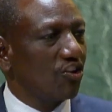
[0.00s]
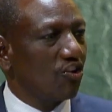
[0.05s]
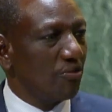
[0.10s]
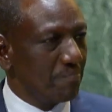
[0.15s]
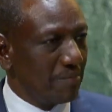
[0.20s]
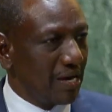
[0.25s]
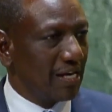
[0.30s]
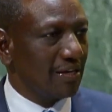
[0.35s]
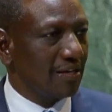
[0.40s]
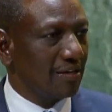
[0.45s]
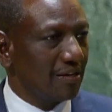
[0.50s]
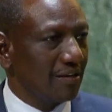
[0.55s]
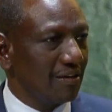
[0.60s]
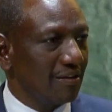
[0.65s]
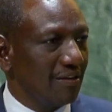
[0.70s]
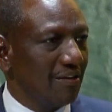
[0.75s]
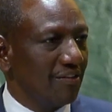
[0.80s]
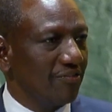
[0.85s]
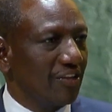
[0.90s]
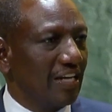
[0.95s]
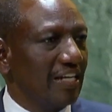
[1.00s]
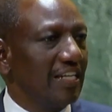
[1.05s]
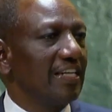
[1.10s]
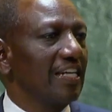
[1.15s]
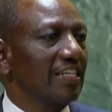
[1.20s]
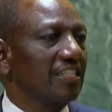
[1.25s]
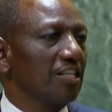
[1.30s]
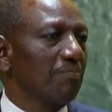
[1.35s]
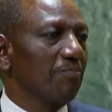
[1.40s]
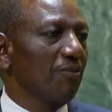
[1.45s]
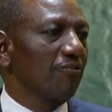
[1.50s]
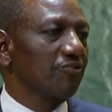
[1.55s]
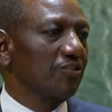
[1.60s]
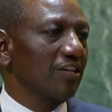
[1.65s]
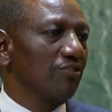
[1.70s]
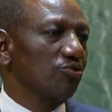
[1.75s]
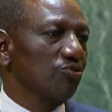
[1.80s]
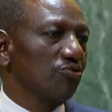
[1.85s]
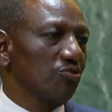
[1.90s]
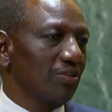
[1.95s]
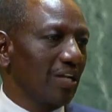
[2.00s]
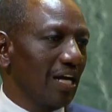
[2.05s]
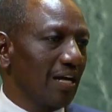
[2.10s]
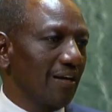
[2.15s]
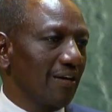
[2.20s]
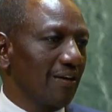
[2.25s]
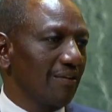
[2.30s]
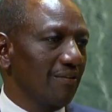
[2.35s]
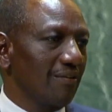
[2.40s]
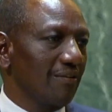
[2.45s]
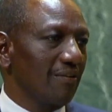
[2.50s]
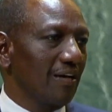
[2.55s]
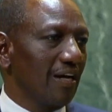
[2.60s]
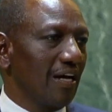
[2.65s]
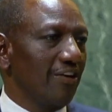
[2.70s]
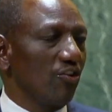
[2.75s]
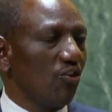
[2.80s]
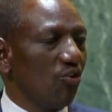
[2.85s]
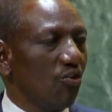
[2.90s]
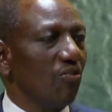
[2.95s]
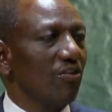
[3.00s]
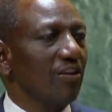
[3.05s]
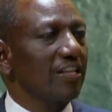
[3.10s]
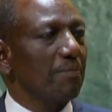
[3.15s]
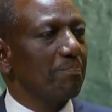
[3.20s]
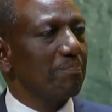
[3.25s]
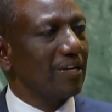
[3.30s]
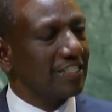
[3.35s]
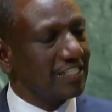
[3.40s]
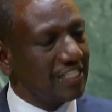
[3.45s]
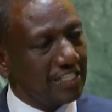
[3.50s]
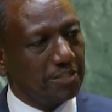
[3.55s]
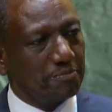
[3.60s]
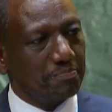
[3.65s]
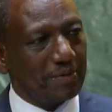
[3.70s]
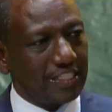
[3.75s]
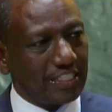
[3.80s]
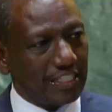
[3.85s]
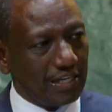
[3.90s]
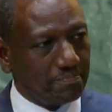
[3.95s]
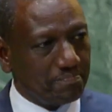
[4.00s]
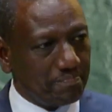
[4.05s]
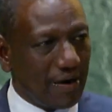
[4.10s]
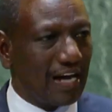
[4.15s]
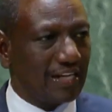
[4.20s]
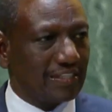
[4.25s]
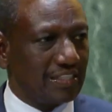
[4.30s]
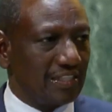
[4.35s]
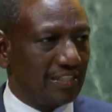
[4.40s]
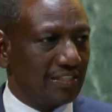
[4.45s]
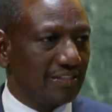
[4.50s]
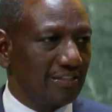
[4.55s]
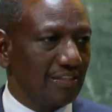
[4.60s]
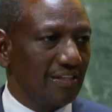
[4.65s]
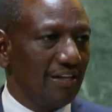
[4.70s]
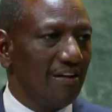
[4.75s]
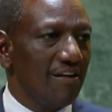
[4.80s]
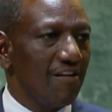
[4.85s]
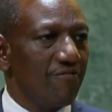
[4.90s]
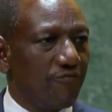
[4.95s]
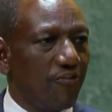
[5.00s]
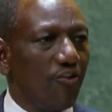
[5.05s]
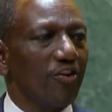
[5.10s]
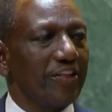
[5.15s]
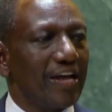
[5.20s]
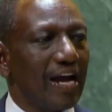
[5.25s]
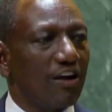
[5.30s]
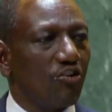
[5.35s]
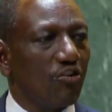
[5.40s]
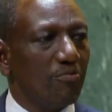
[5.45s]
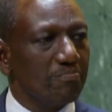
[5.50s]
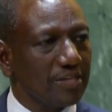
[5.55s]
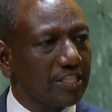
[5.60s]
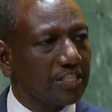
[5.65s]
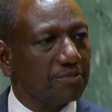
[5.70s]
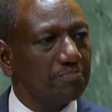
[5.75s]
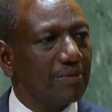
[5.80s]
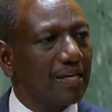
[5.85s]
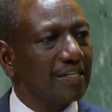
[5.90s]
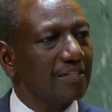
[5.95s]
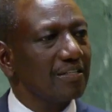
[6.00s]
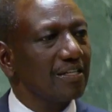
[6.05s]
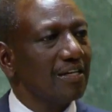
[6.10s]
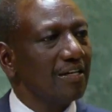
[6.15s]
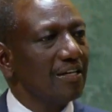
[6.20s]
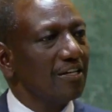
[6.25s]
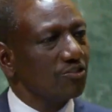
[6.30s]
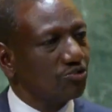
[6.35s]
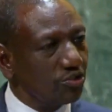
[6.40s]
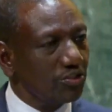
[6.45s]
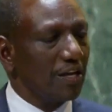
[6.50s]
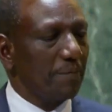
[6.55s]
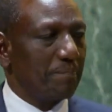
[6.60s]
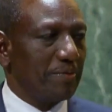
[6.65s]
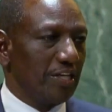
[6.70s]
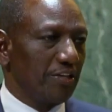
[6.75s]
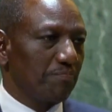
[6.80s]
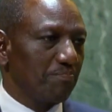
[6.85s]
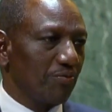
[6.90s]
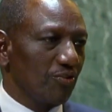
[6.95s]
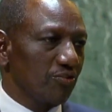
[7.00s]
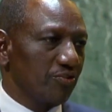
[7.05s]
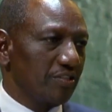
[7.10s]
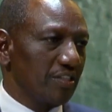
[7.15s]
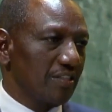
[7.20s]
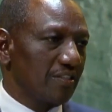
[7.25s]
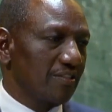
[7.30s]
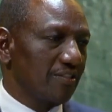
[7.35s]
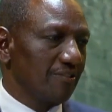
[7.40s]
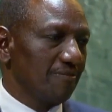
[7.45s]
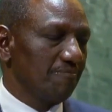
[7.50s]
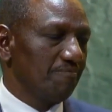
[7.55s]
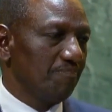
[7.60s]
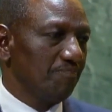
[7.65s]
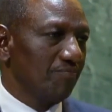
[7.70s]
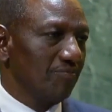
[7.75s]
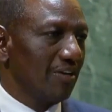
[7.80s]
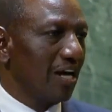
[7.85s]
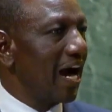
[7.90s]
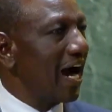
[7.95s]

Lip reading: I commend the leadership of South Sudan and all the participating parties for their commitment to the peace process.